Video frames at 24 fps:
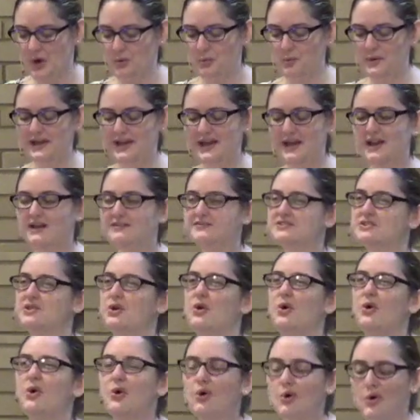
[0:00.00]
We have to
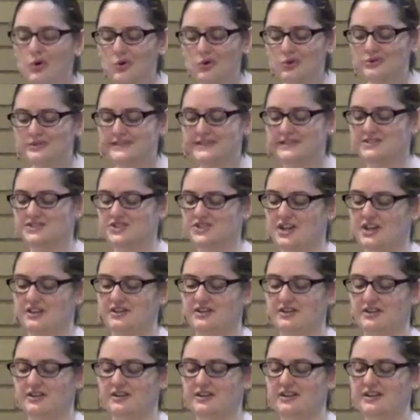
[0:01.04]
hold each
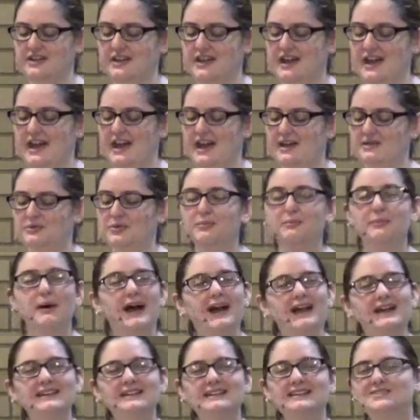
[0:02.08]
other and
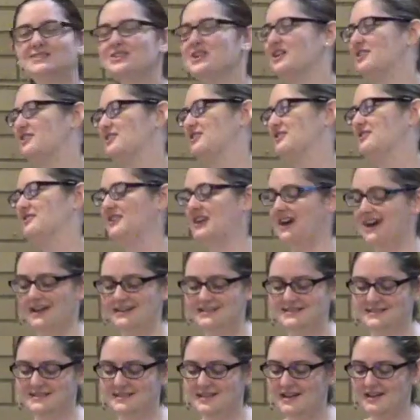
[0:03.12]
remind each other of
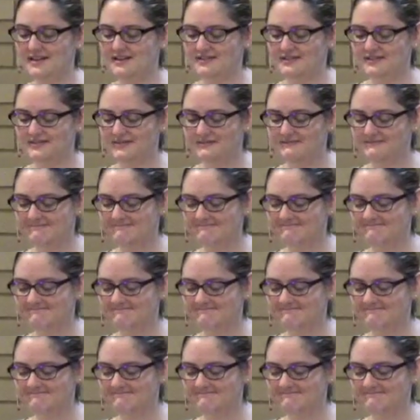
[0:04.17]
God's love.